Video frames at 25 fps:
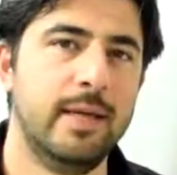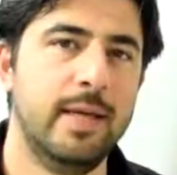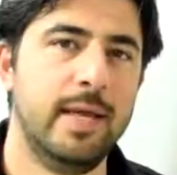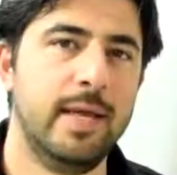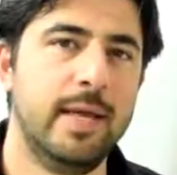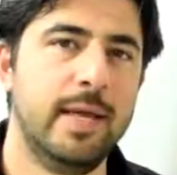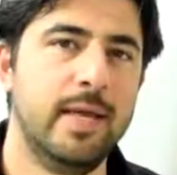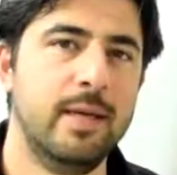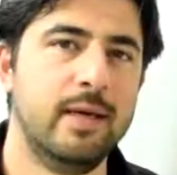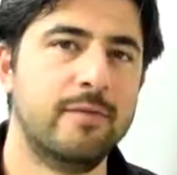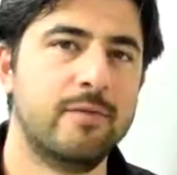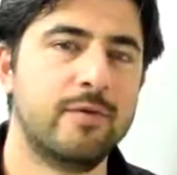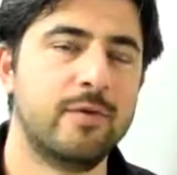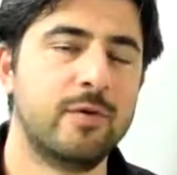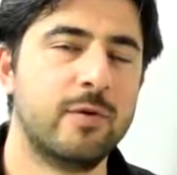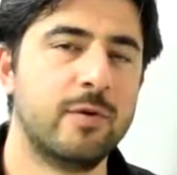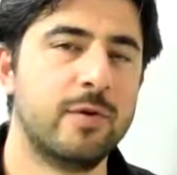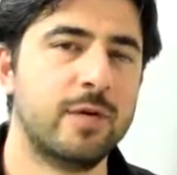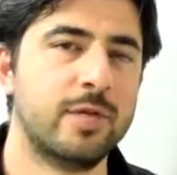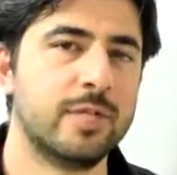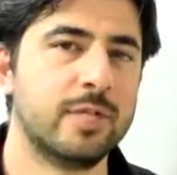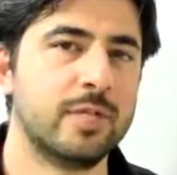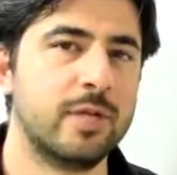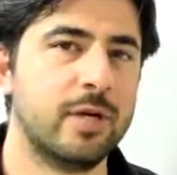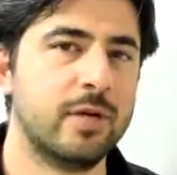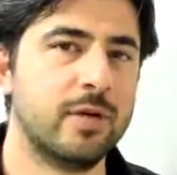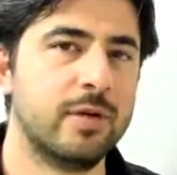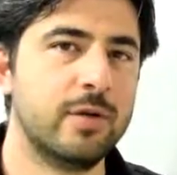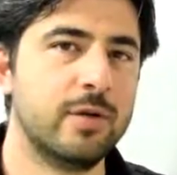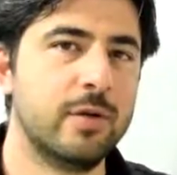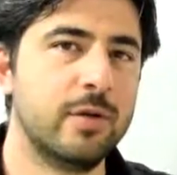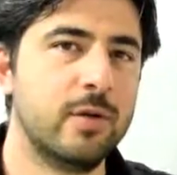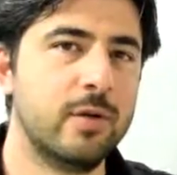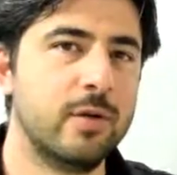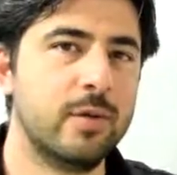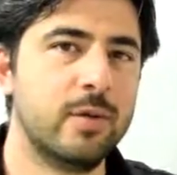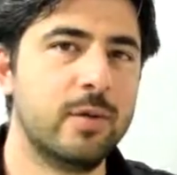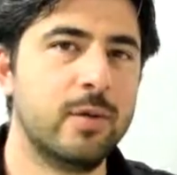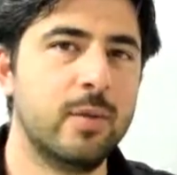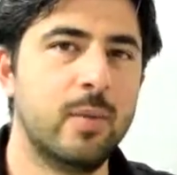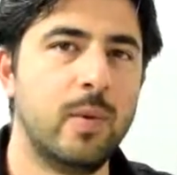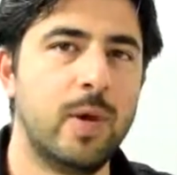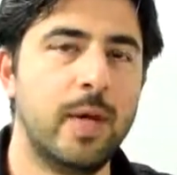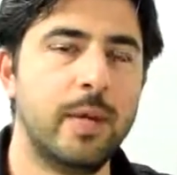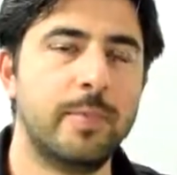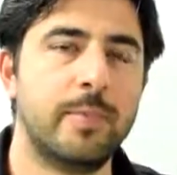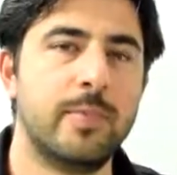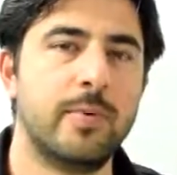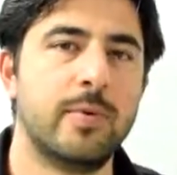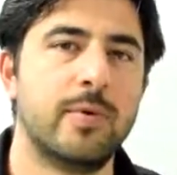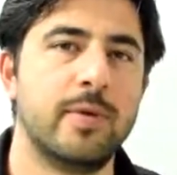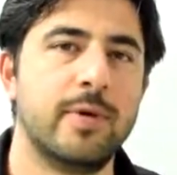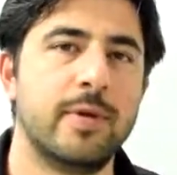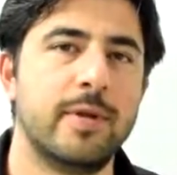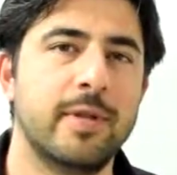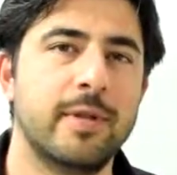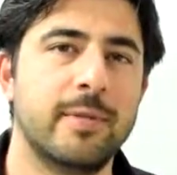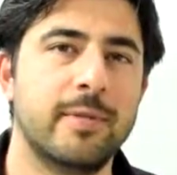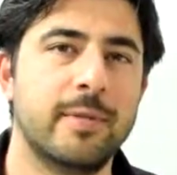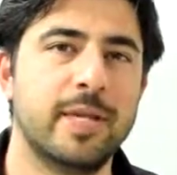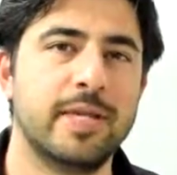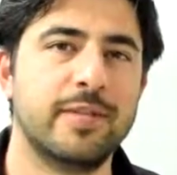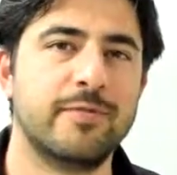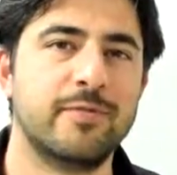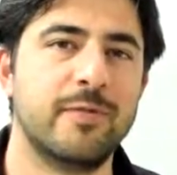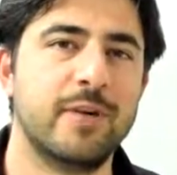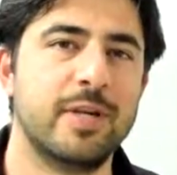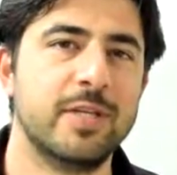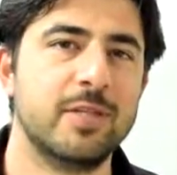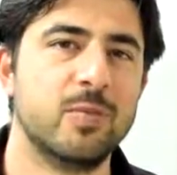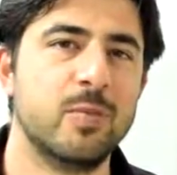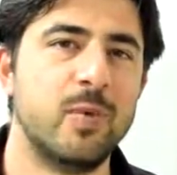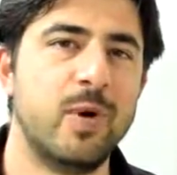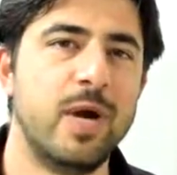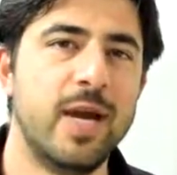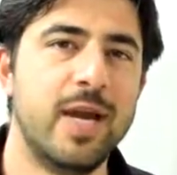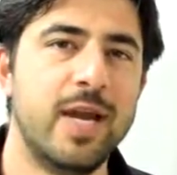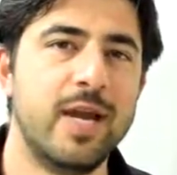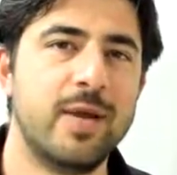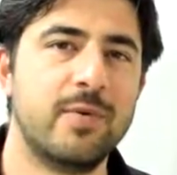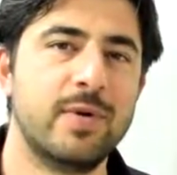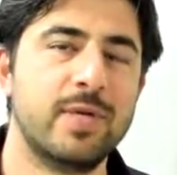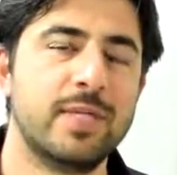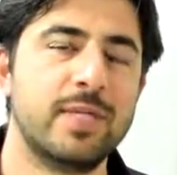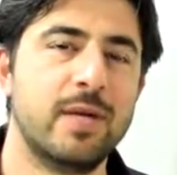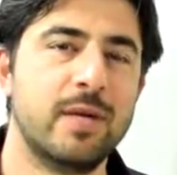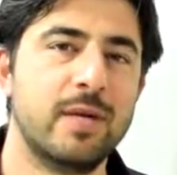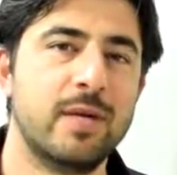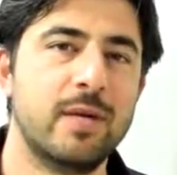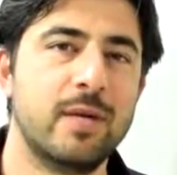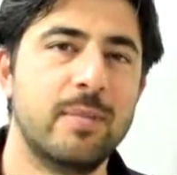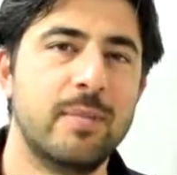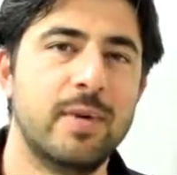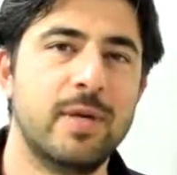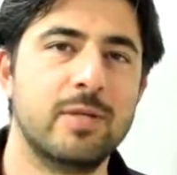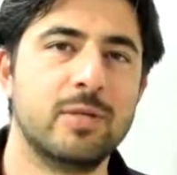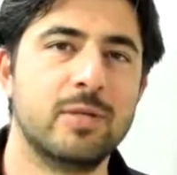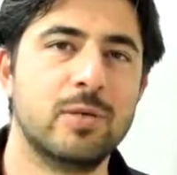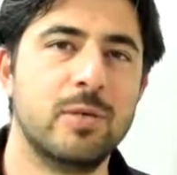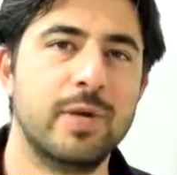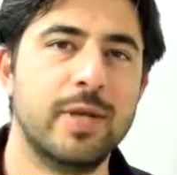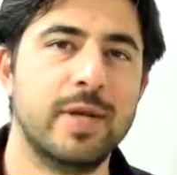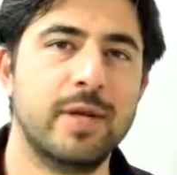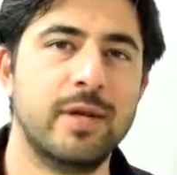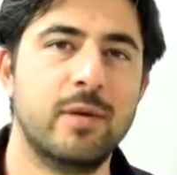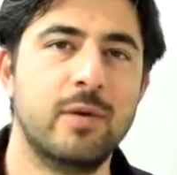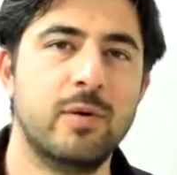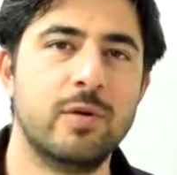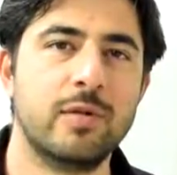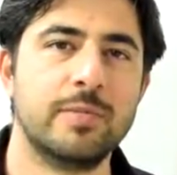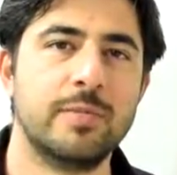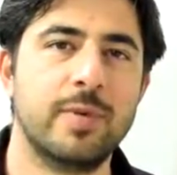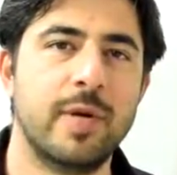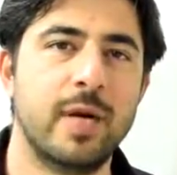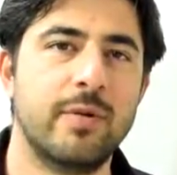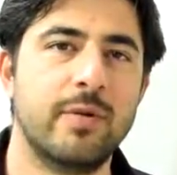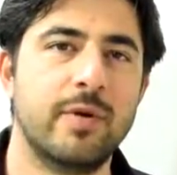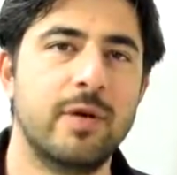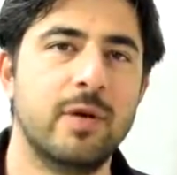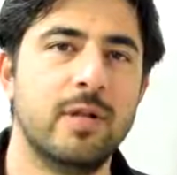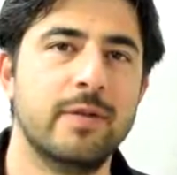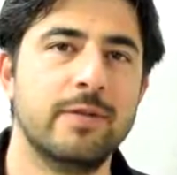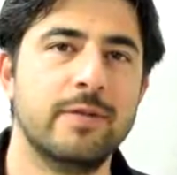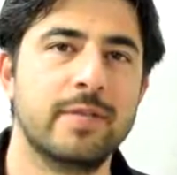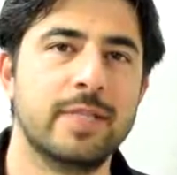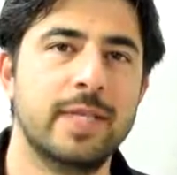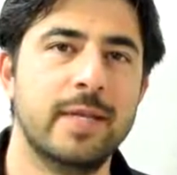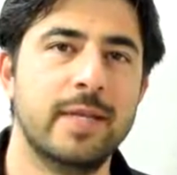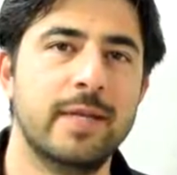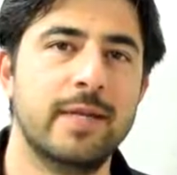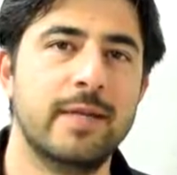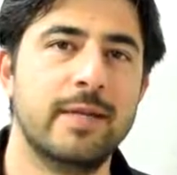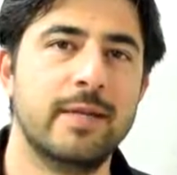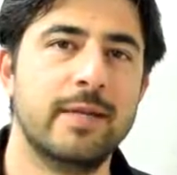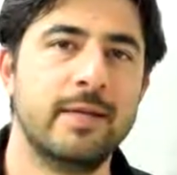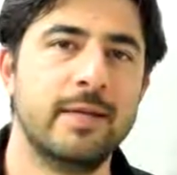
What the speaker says: and of course our good old whiteboard. But as far as why we're talking about torque and horsepower all of a sudden,